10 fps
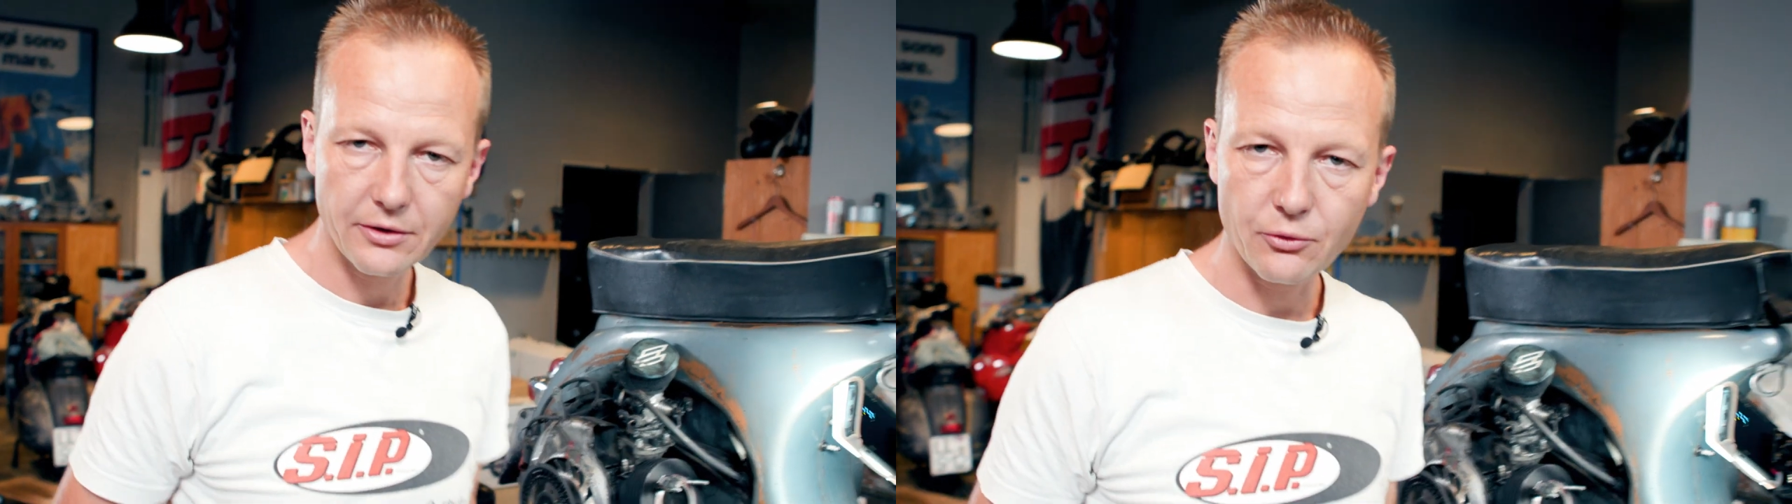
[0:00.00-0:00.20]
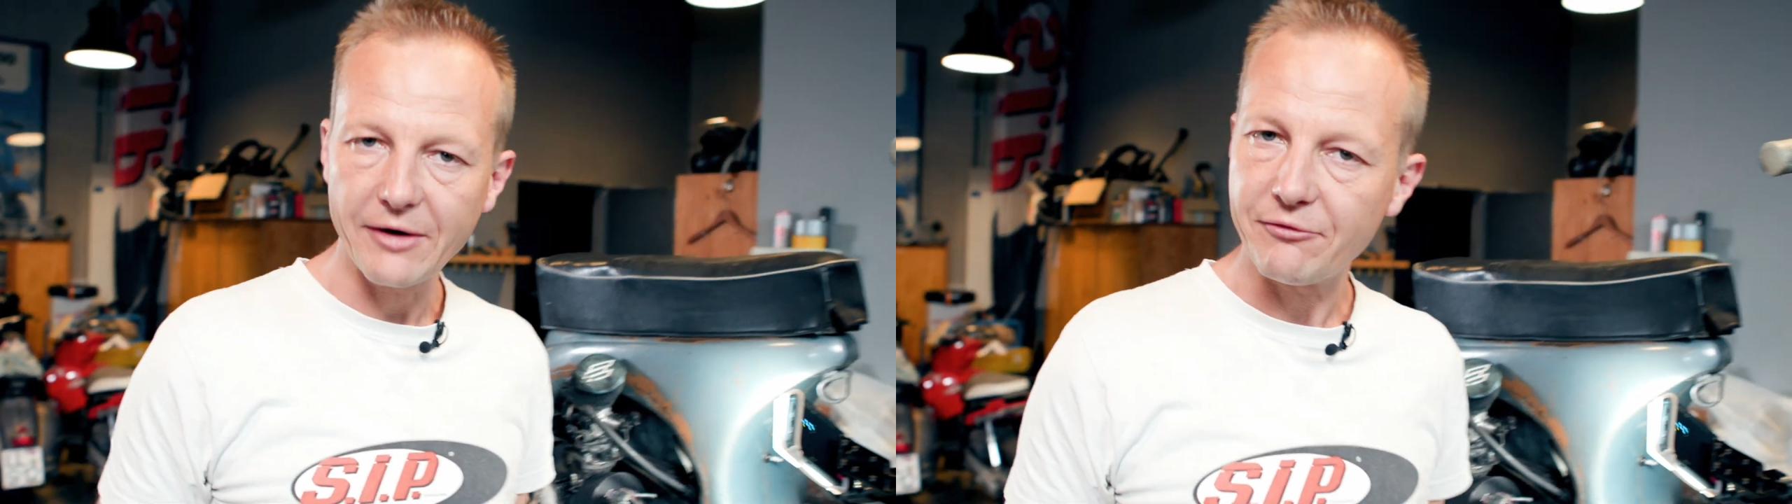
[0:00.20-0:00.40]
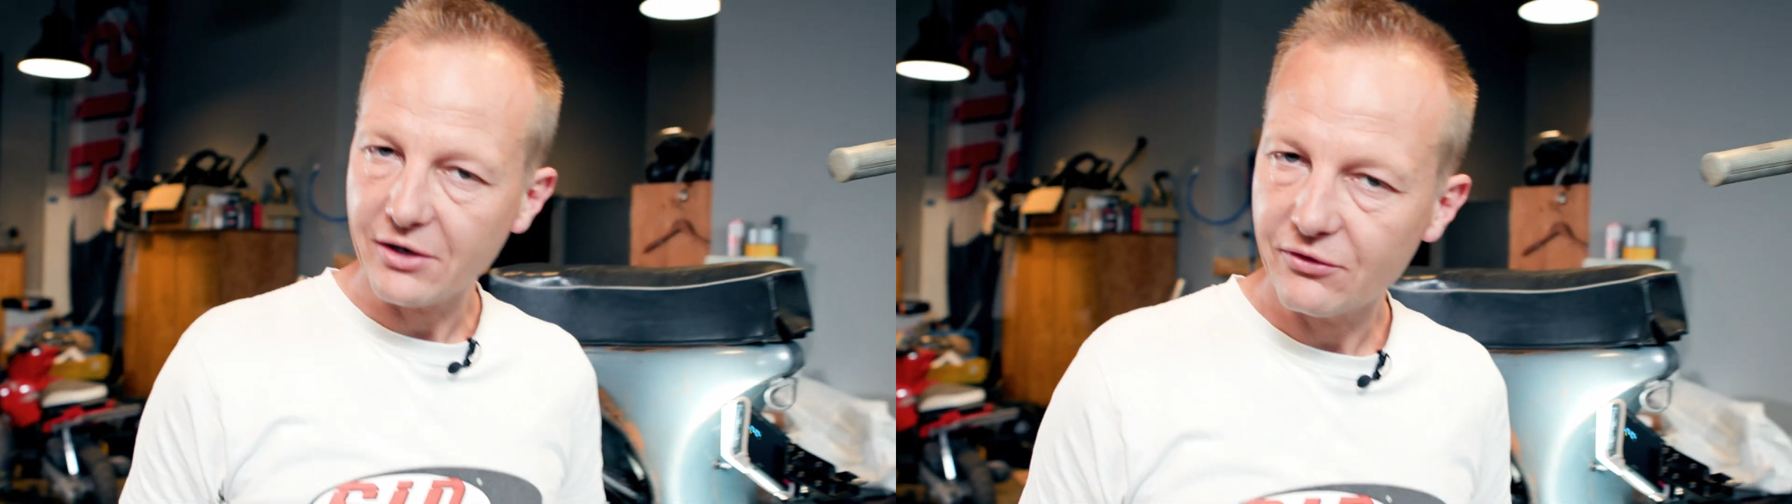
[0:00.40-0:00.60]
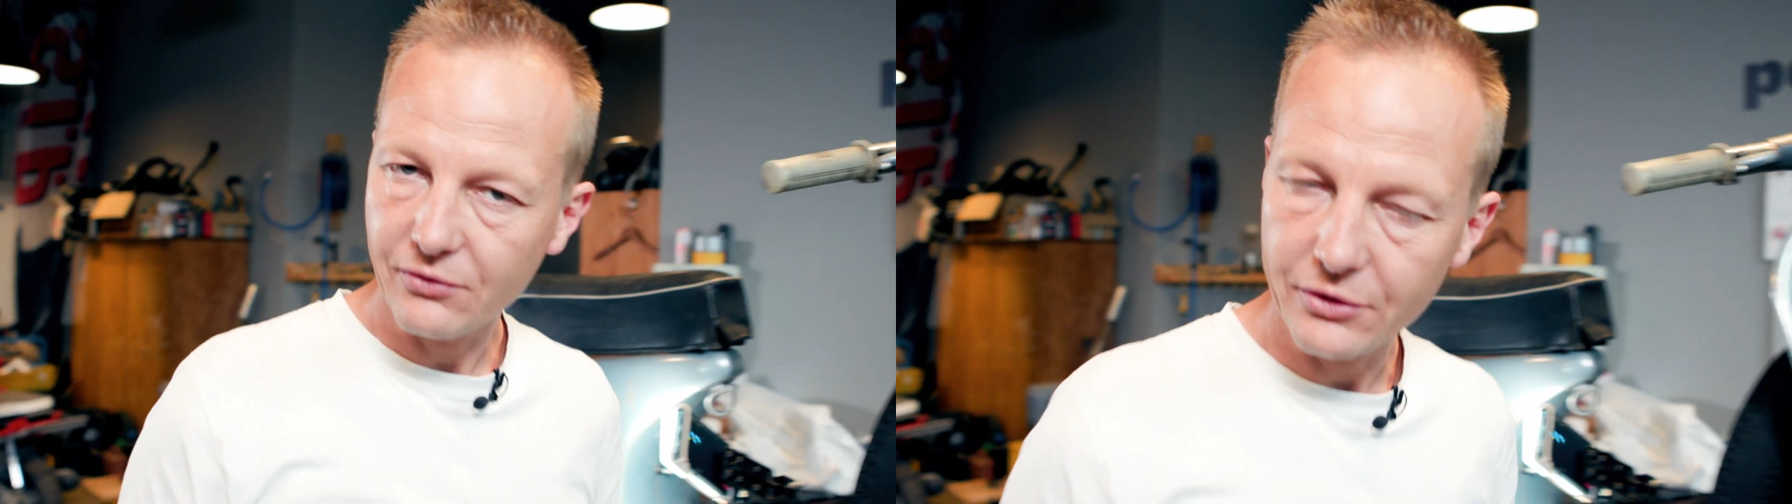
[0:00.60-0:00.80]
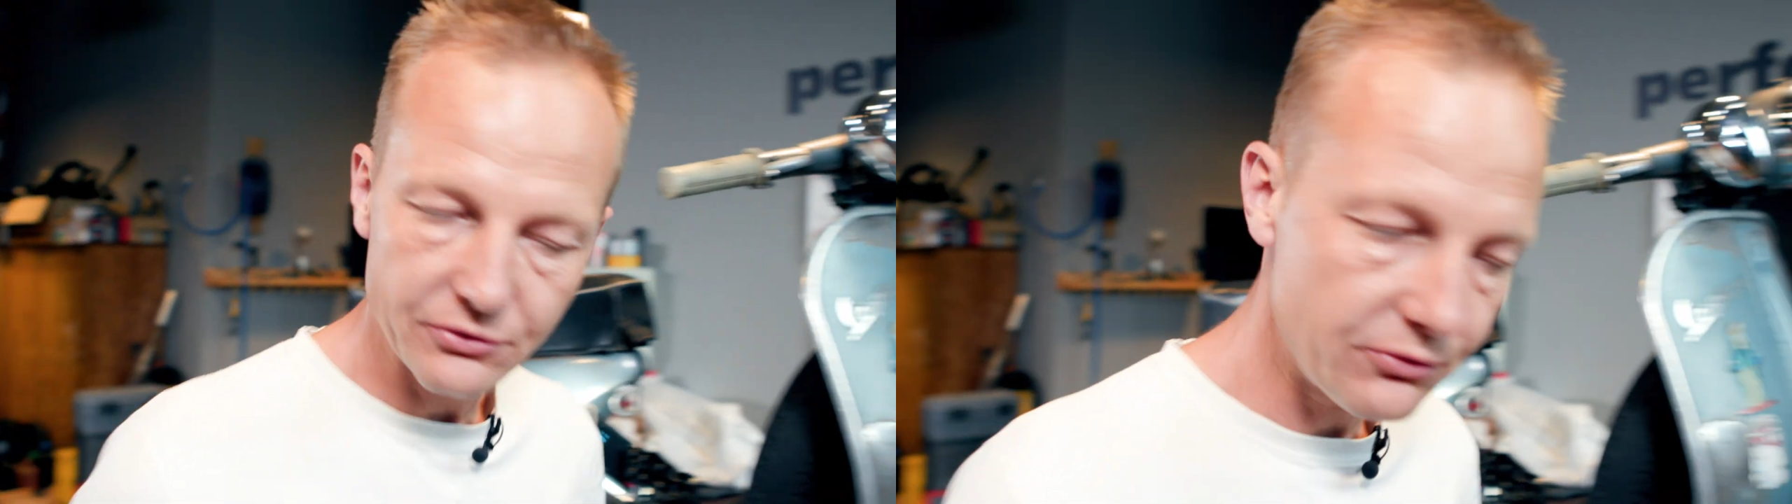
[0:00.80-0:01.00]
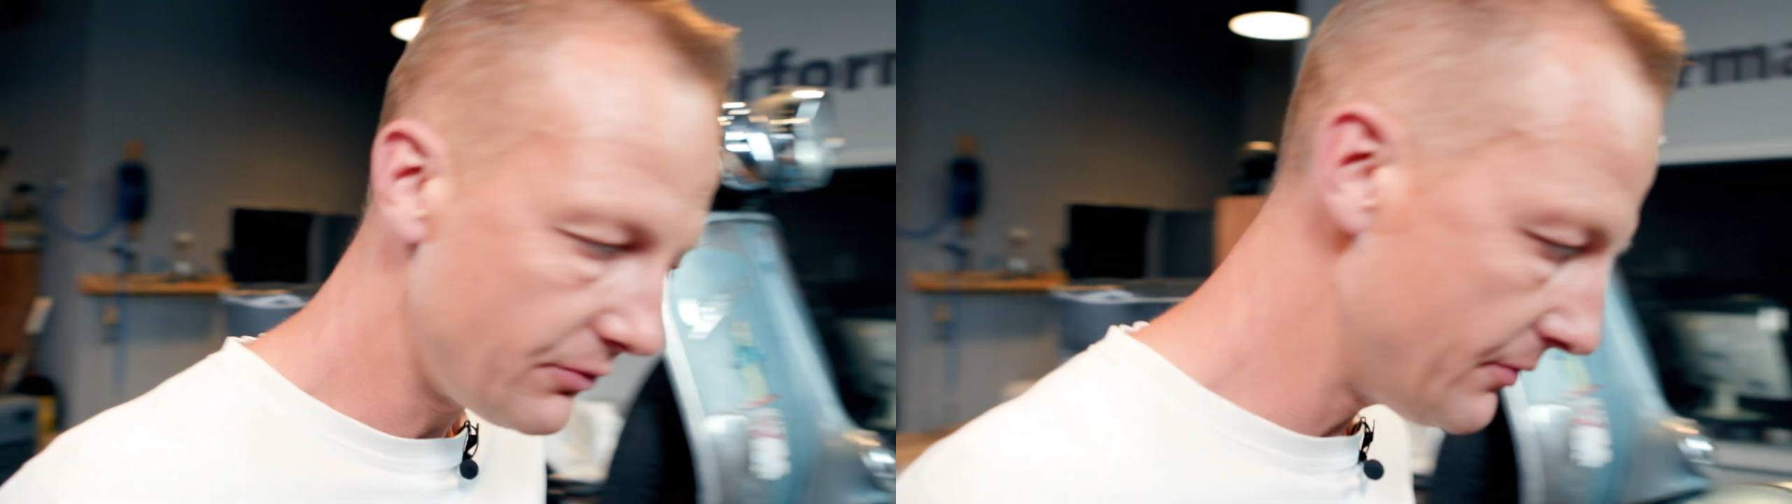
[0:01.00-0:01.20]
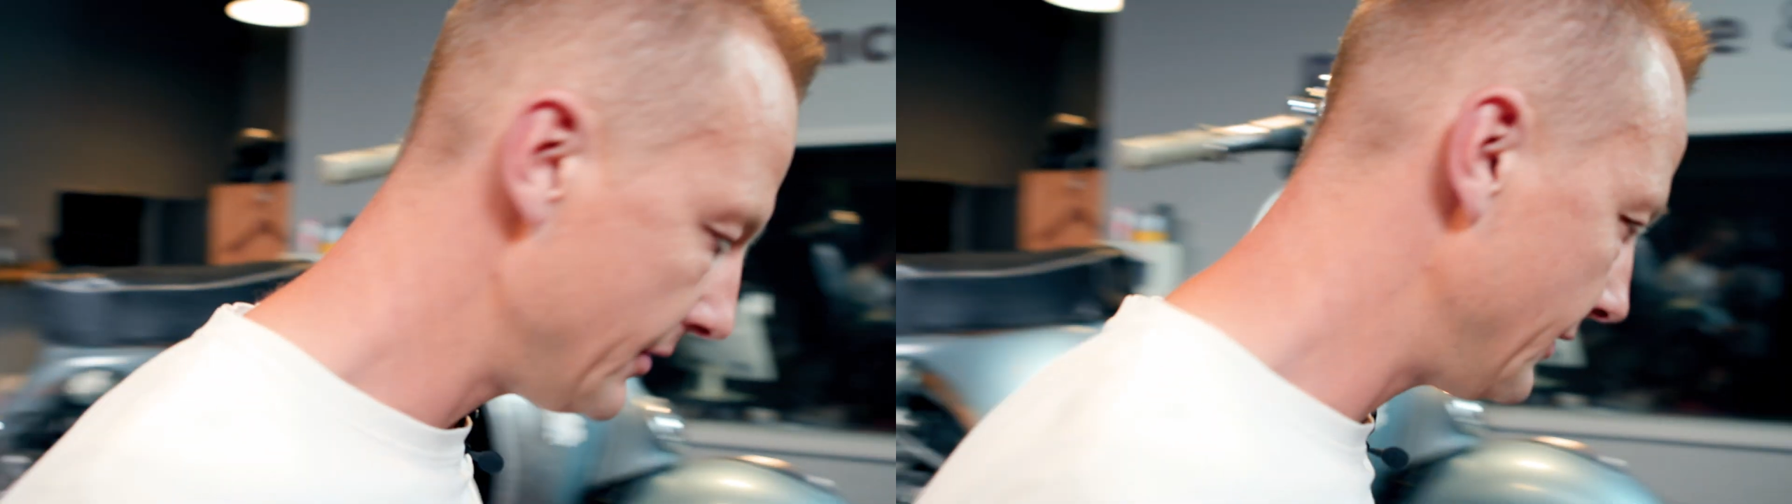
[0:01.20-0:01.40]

graphics for you.